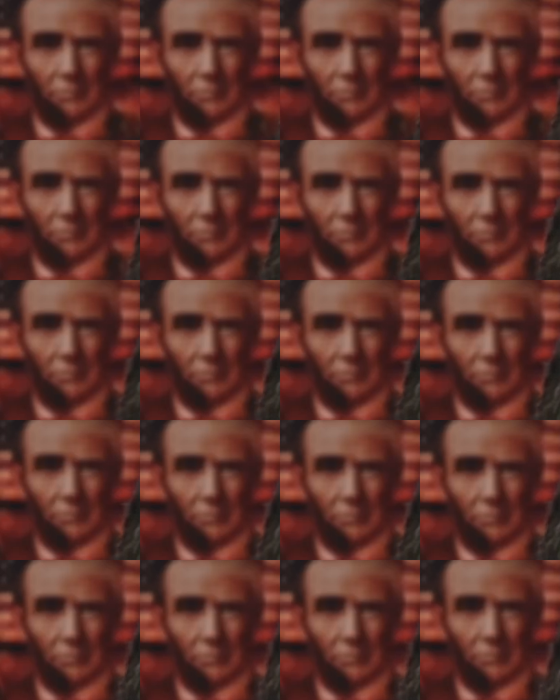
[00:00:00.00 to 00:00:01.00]

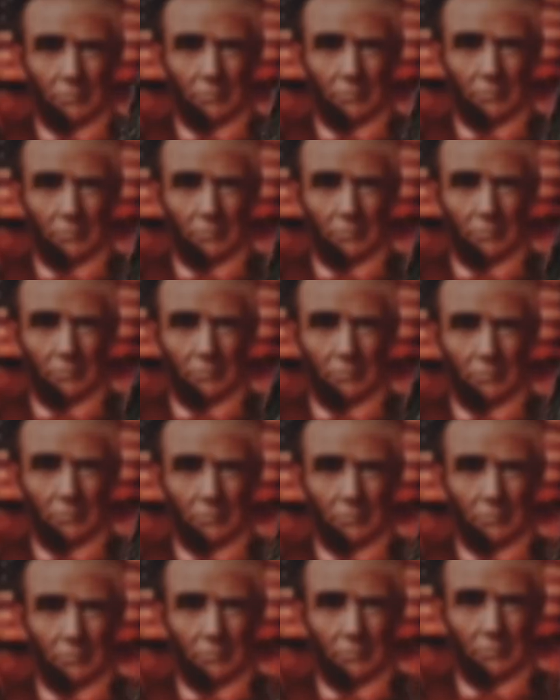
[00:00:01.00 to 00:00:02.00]

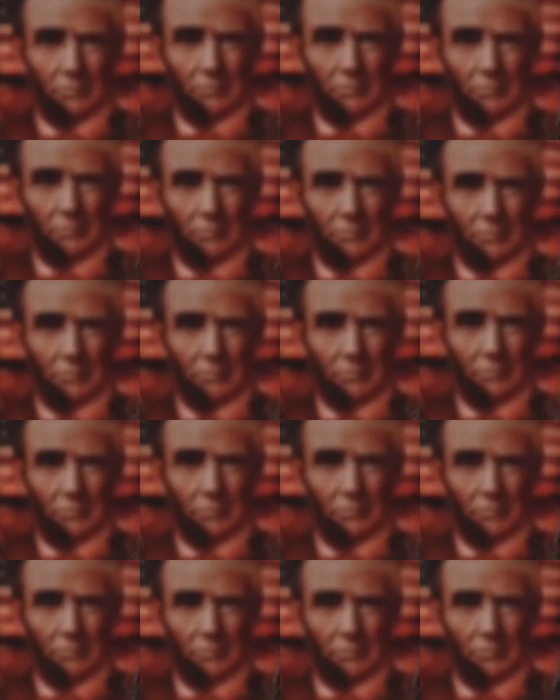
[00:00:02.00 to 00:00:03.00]

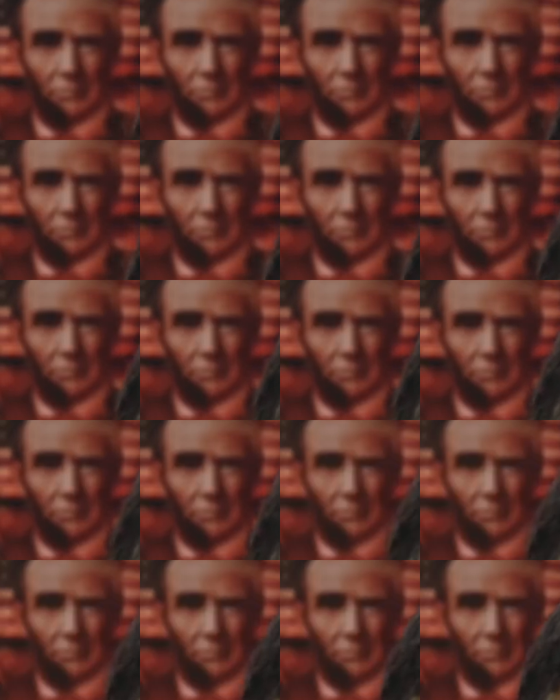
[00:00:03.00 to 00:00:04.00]

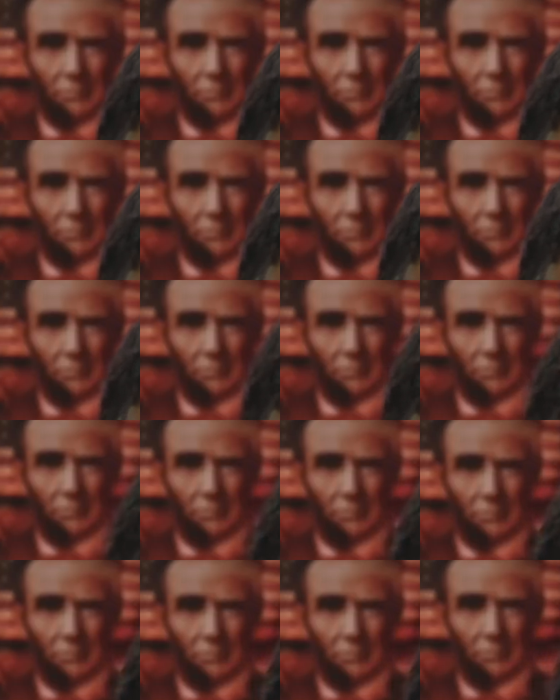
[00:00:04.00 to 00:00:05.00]

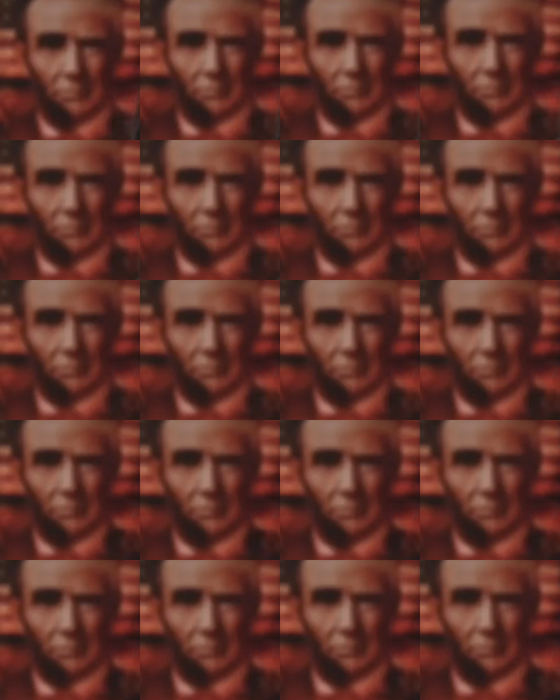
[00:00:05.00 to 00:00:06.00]

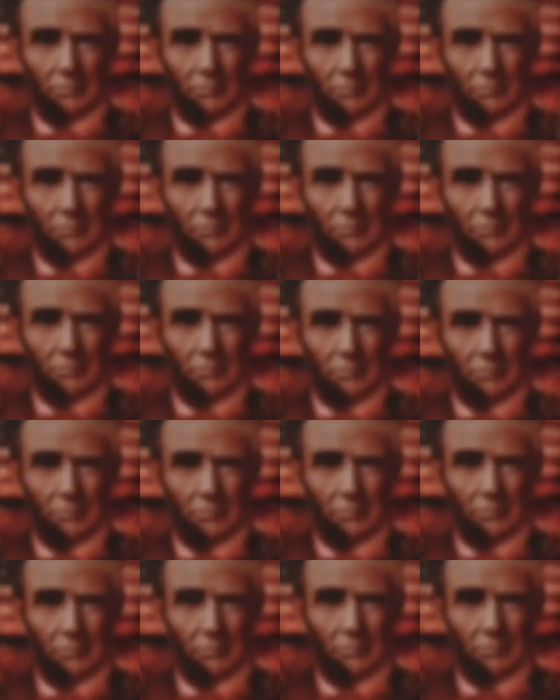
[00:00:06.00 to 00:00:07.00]

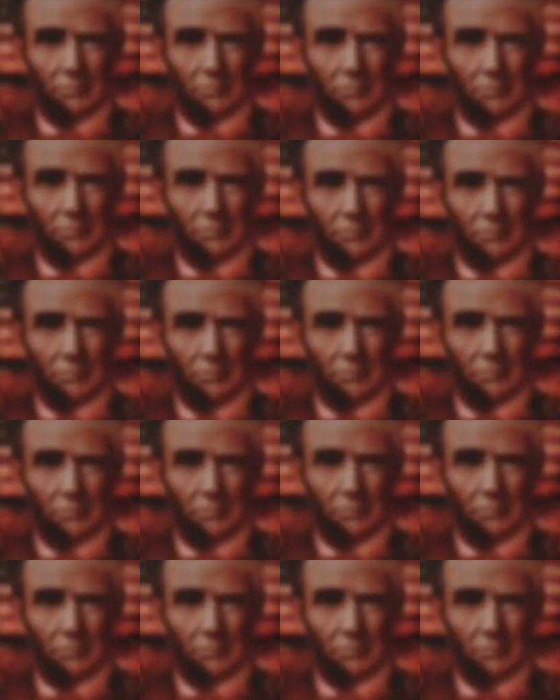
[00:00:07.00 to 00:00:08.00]

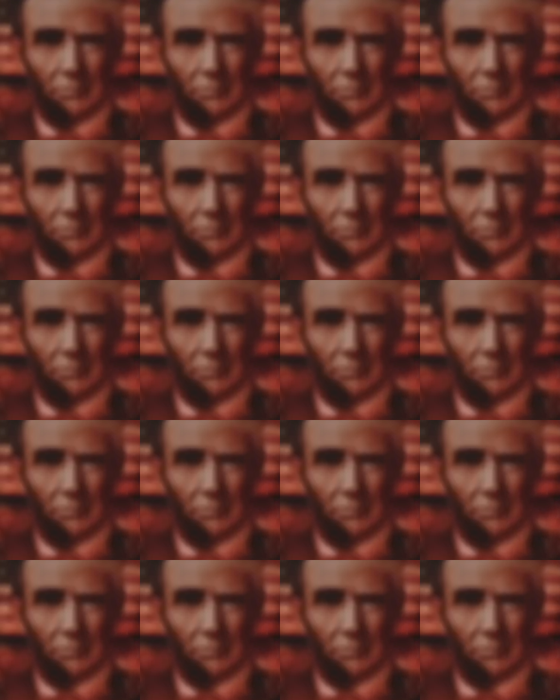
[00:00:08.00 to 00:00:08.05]
The person shown says nothing.